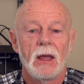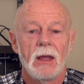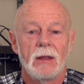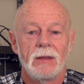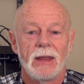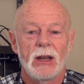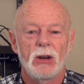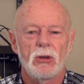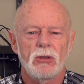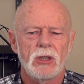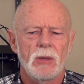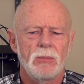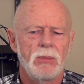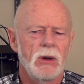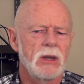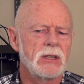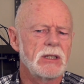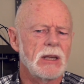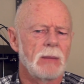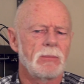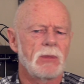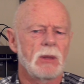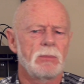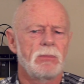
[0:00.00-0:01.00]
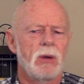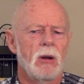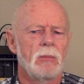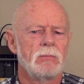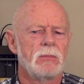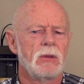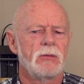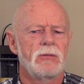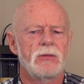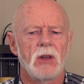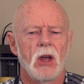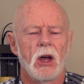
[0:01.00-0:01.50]
That also brings up the problem
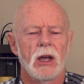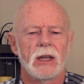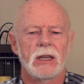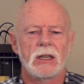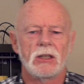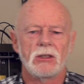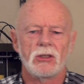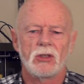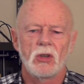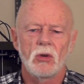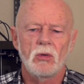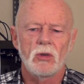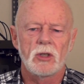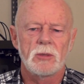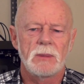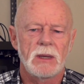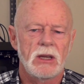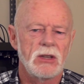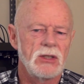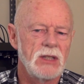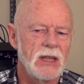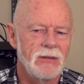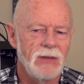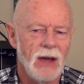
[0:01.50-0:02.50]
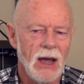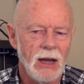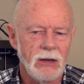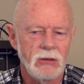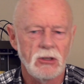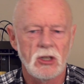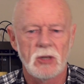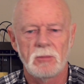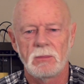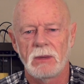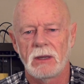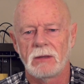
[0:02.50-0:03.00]
of flying indoors, because the Avata
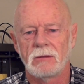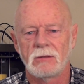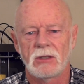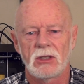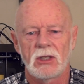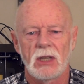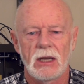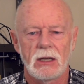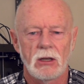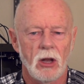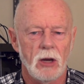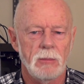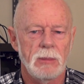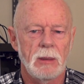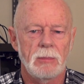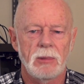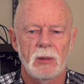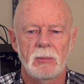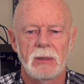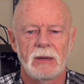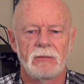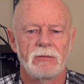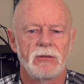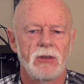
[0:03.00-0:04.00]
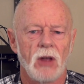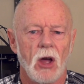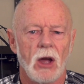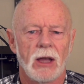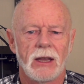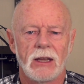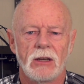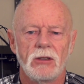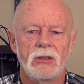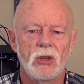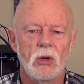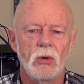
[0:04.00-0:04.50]
has been seen, a lot of people have been flying
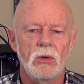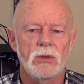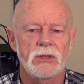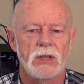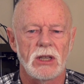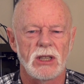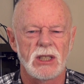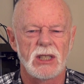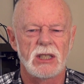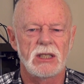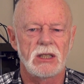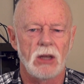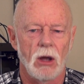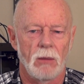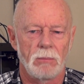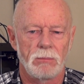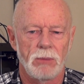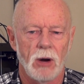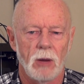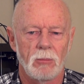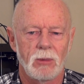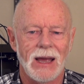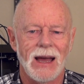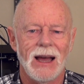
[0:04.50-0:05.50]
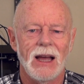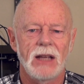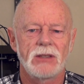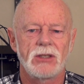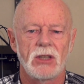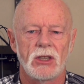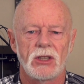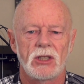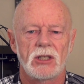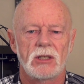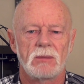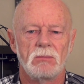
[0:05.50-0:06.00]
it indoors. It's got prop guards,
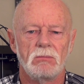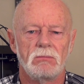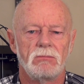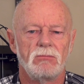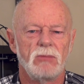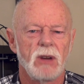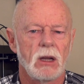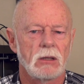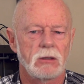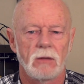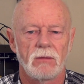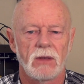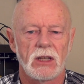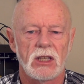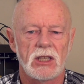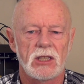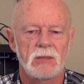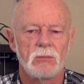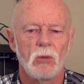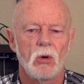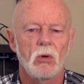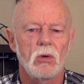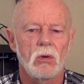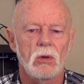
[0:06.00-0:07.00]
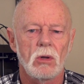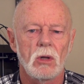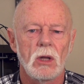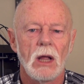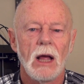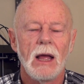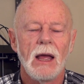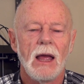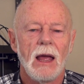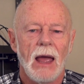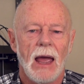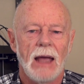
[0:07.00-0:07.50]
it's relatively small,
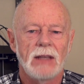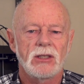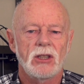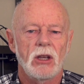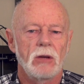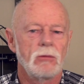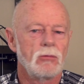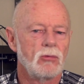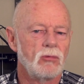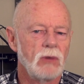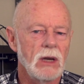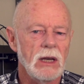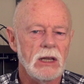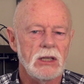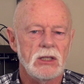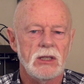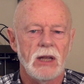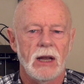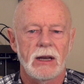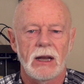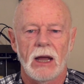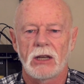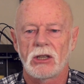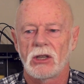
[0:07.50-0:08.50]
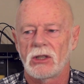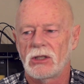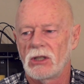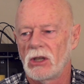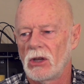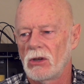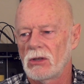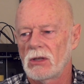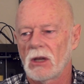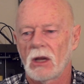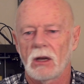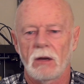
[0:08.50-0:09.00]
and so real estate agents are
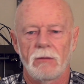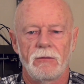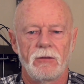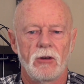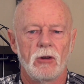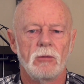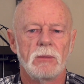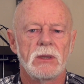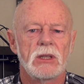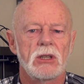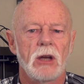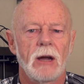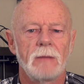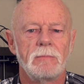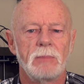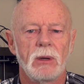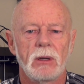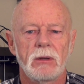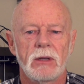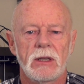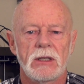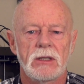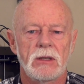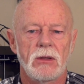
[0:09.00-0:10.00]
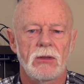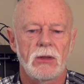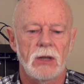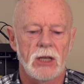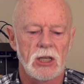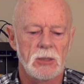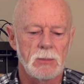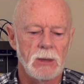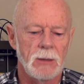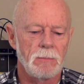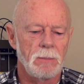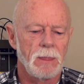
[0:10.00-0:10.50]
using it to film inside buildings and
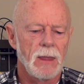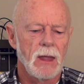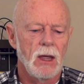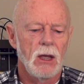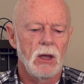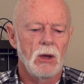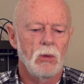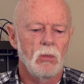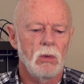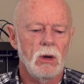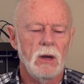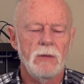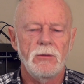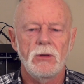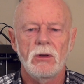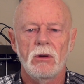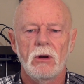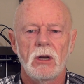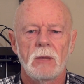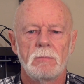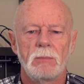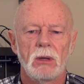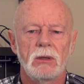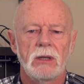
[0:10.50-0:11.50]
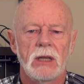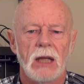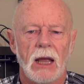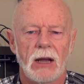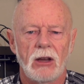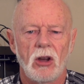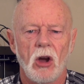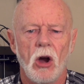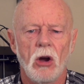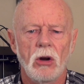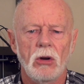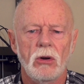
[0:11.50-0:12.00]
things. But what if you're in a building, a
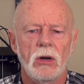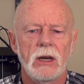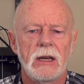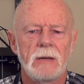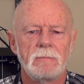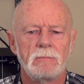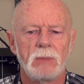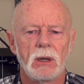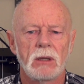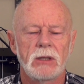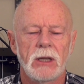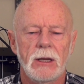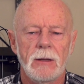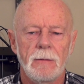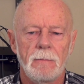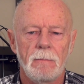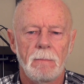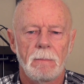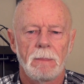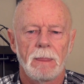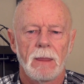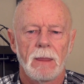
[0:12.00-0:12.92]
concrete building,